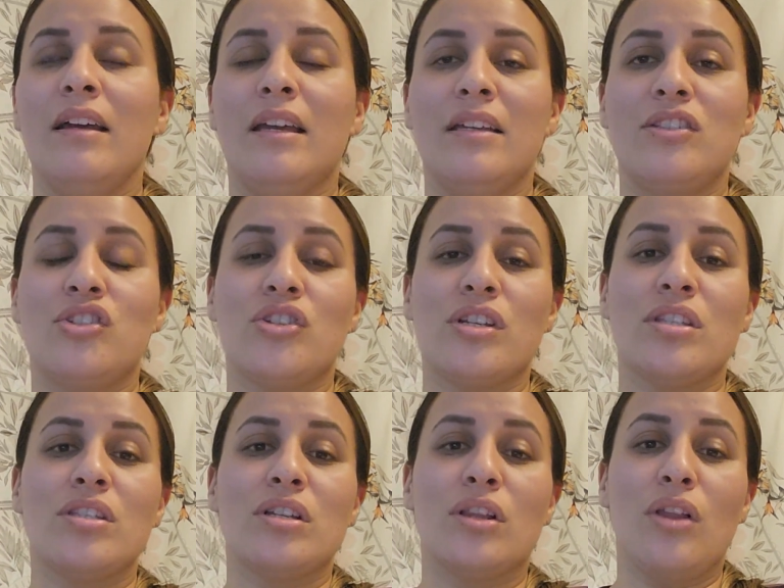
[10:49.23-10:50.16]
it's
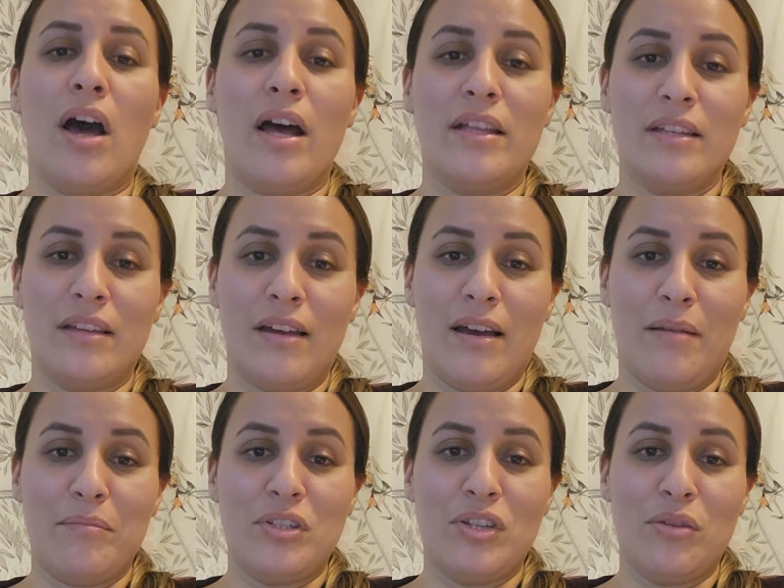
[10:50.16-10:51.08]
just a lot
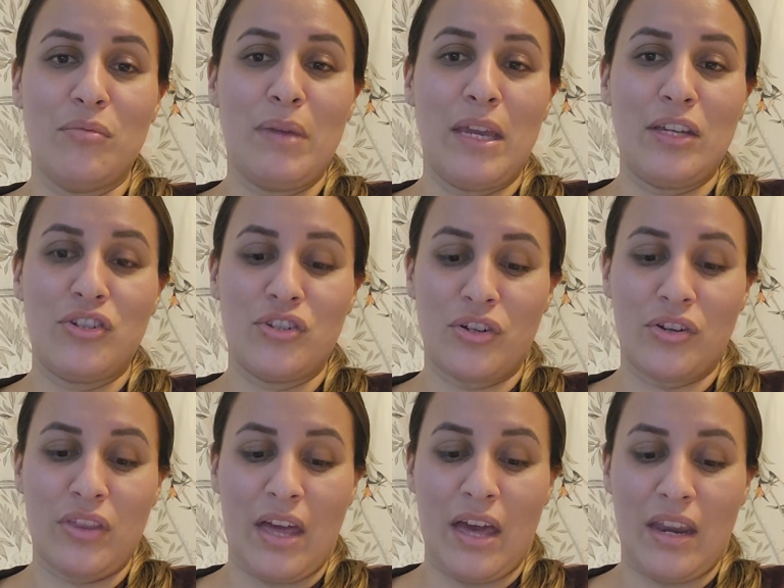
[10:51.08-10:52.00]
to make
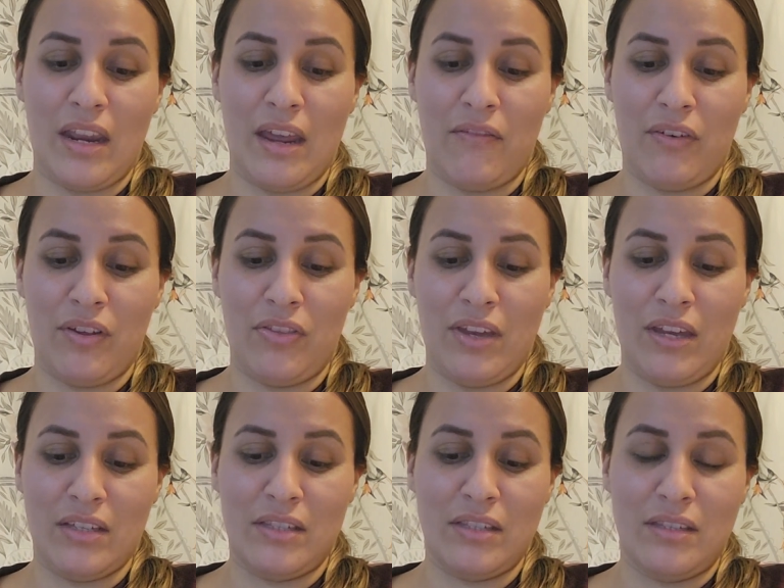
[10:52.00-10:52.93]
sure that
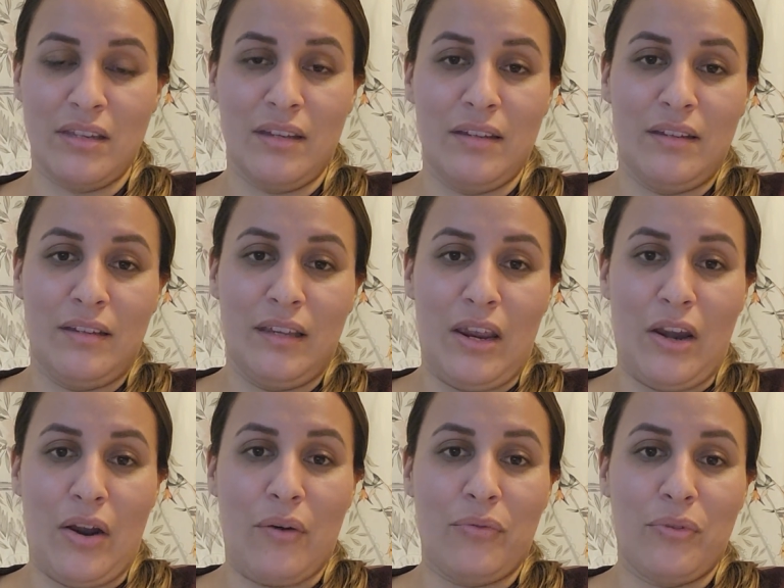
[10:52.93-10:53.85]
everything is
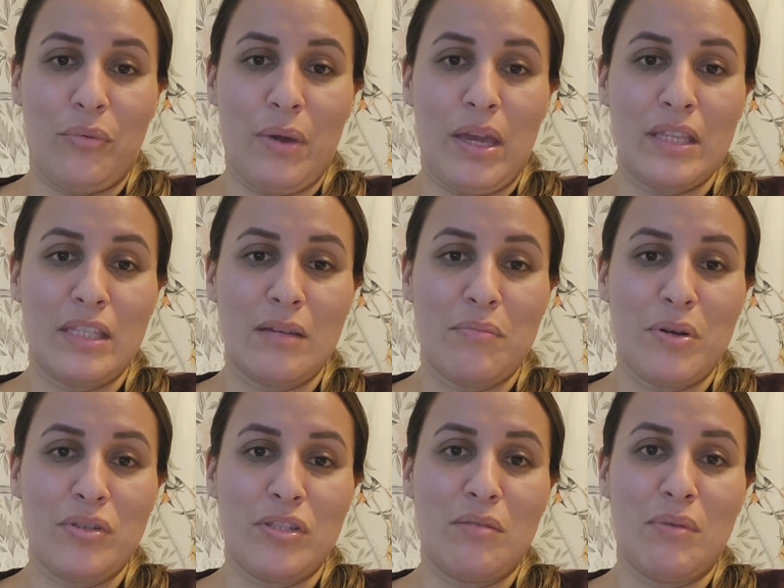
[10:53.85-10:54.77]
the way it's
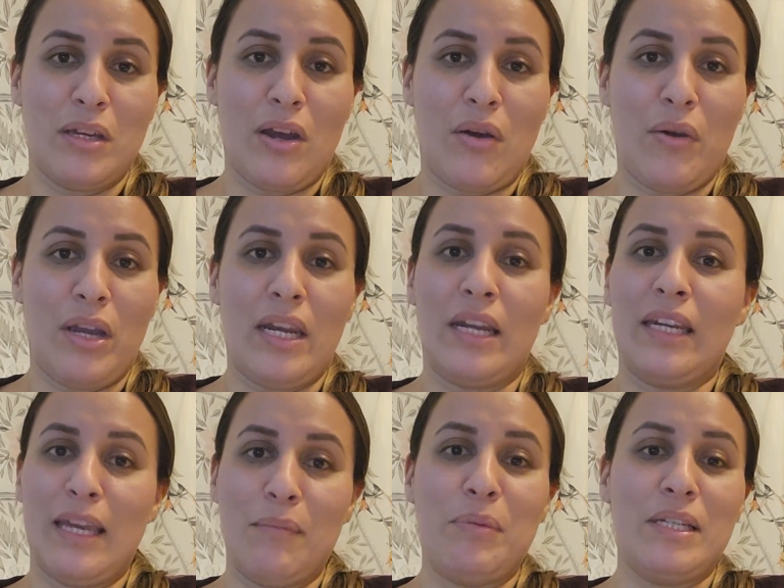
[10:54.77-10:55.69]
supposed to be going and
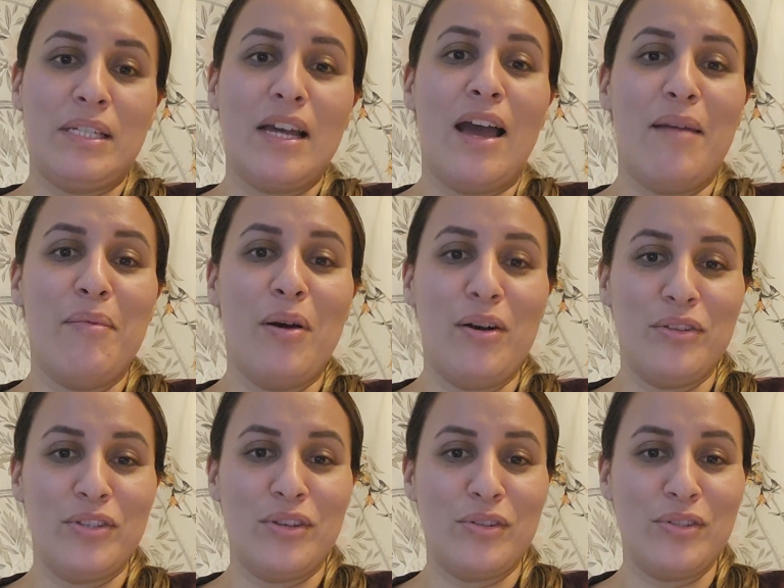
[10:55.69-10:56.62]
keeping time
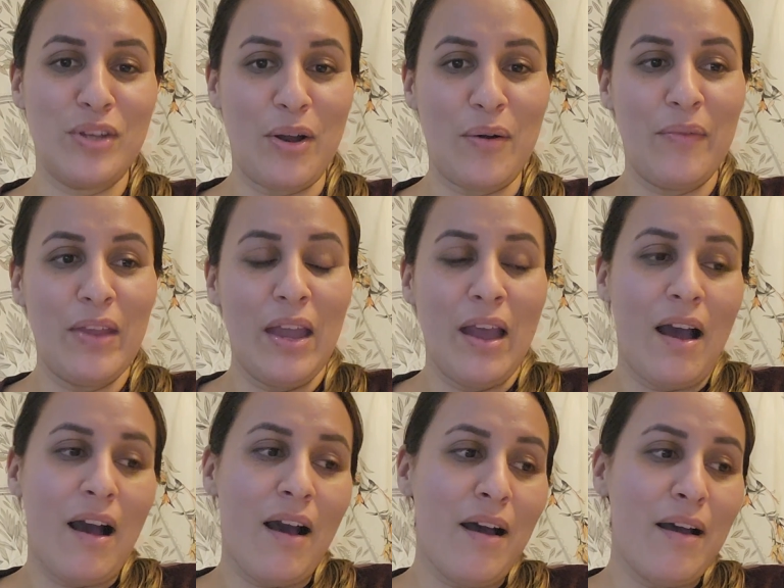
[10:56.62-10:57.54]
also. So
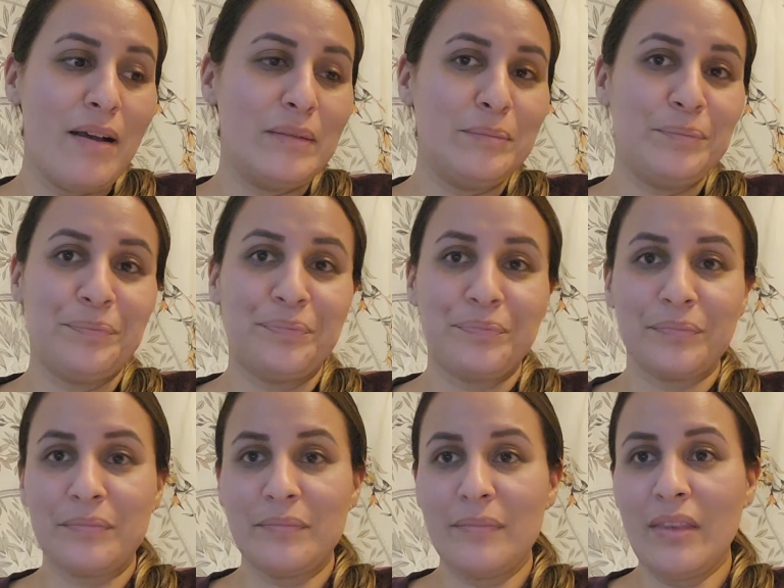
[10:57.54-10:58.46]

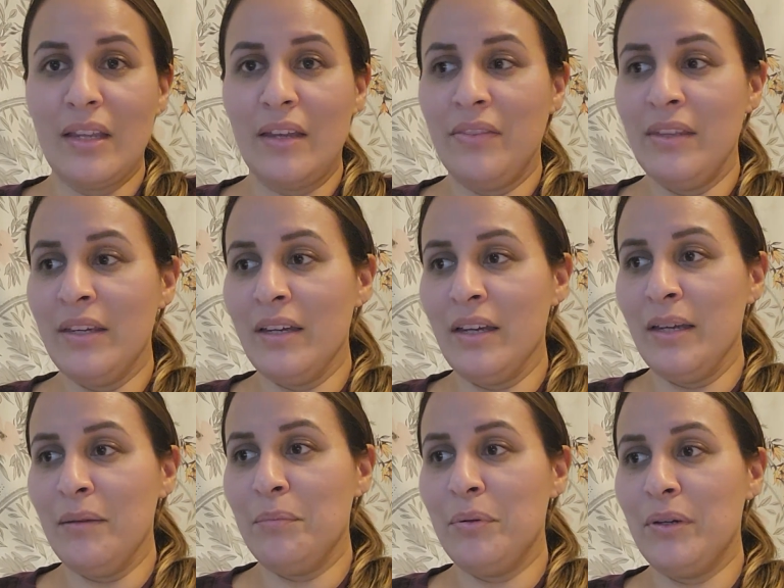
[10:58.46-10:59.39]
I think
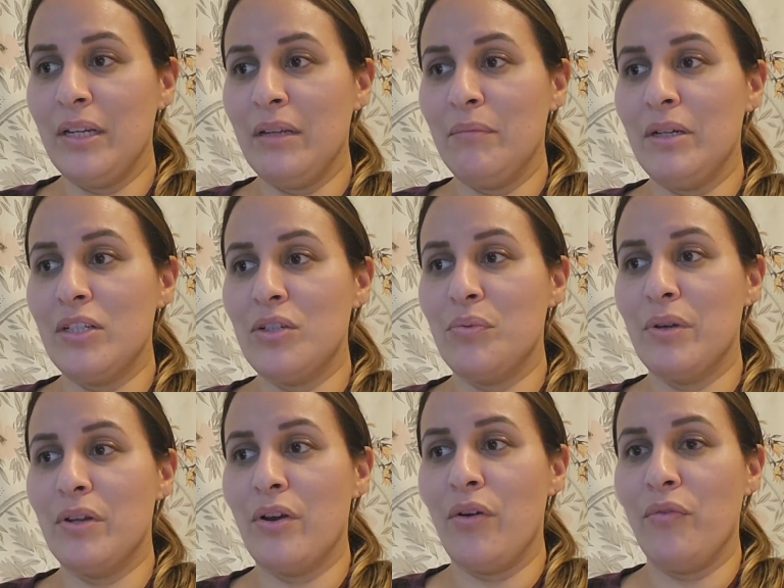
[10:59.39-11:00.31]
I pretty much
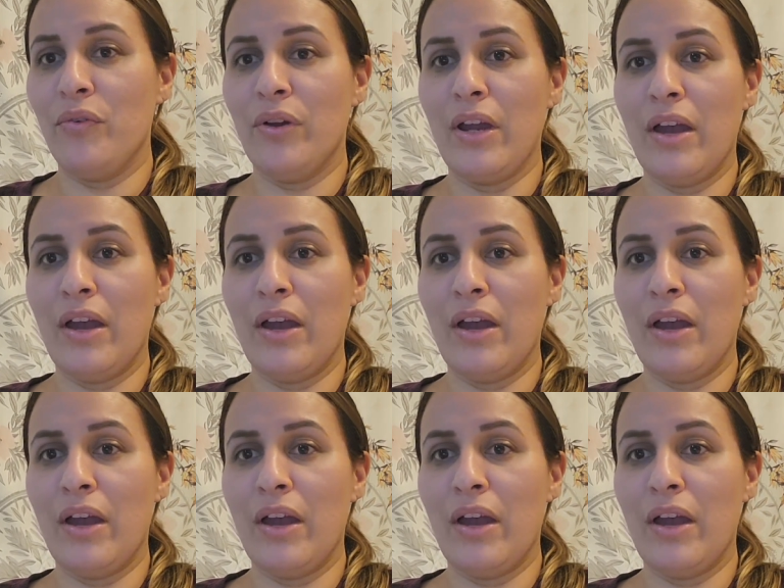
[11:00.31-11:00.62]
went over